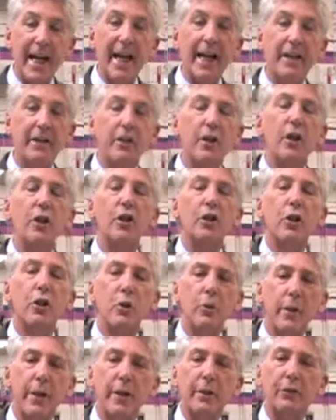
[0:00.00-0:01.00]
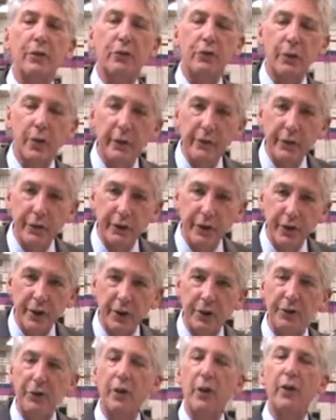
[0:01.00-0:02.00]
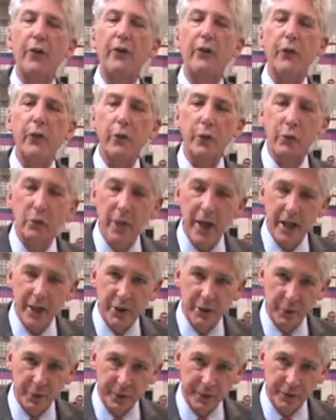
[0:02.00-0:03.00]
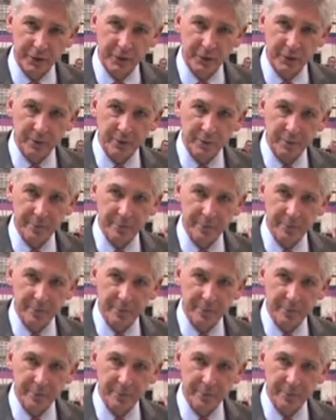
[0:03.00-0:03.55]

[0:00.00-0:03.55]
and career services for graduates.